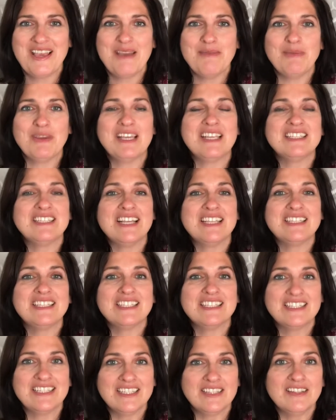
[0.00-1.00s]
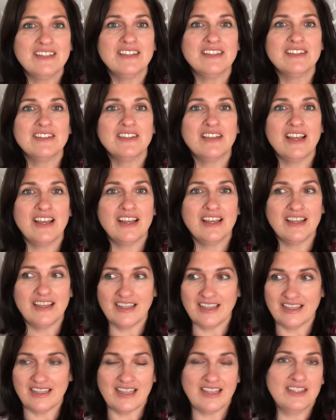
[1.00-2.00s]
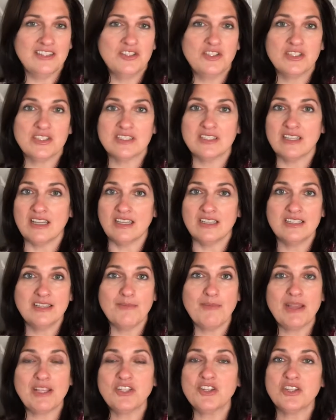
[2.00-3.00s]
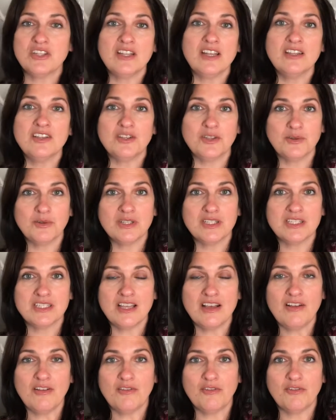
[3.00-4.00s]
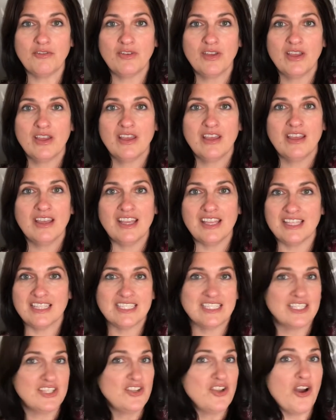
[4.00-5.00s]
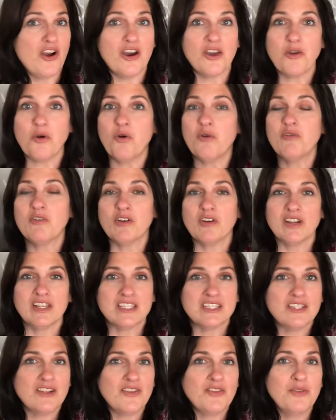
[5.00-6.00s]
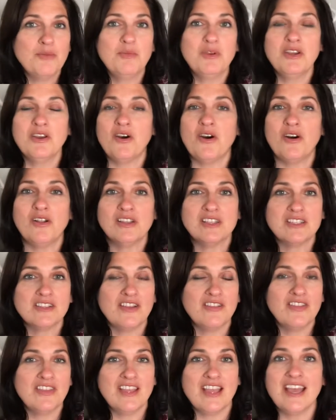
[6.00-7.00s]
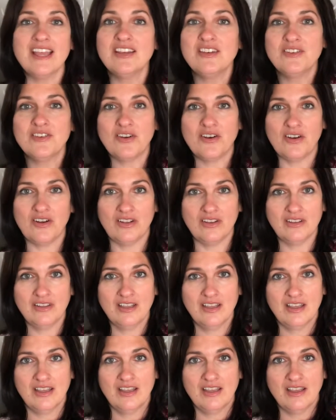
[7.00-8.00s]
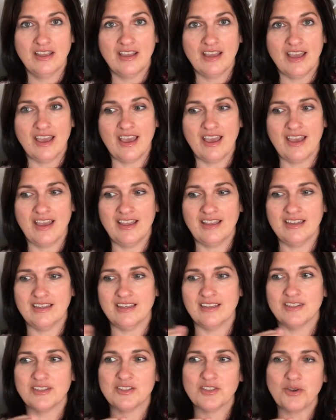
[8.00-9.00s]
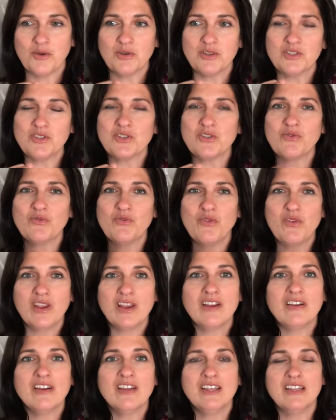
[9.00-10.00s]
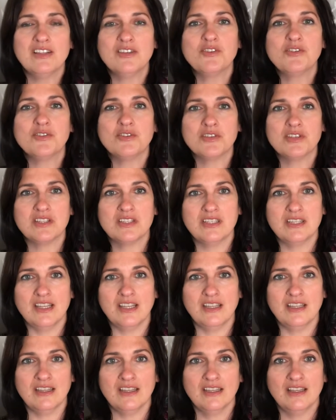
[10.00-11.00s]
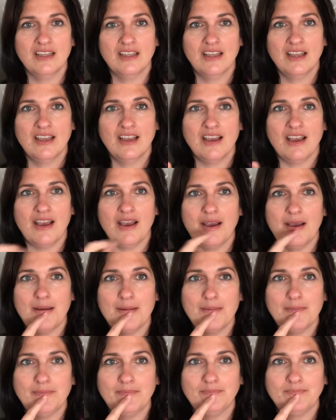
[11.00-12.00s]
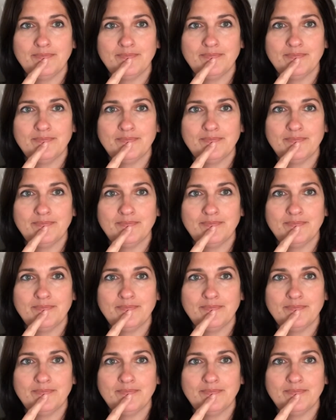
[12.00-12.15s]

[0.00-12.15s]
because that's still a, just a dimension unto itself. It's not over. It's not the be all. It's not the end all. And so it's just very interesting um,